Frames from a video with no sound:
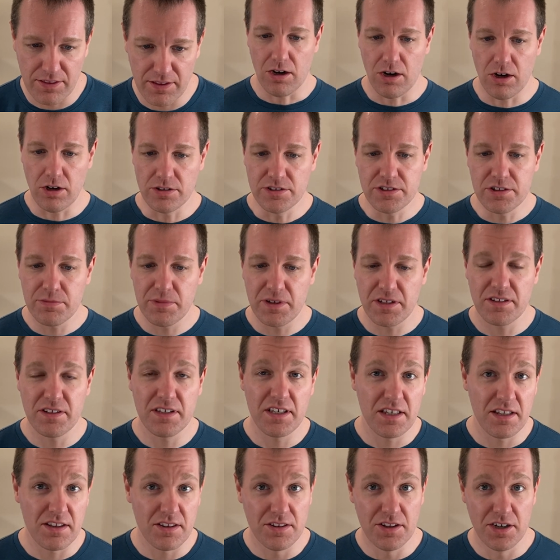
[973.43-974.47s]

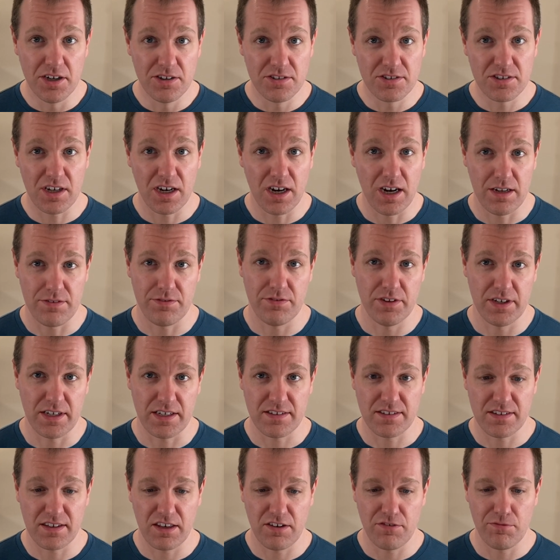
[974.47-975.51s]
Ultimately, those
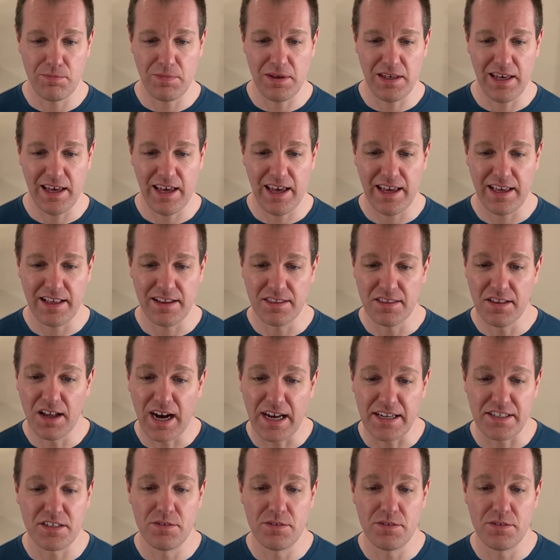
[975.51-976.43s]
conflicts give me a lot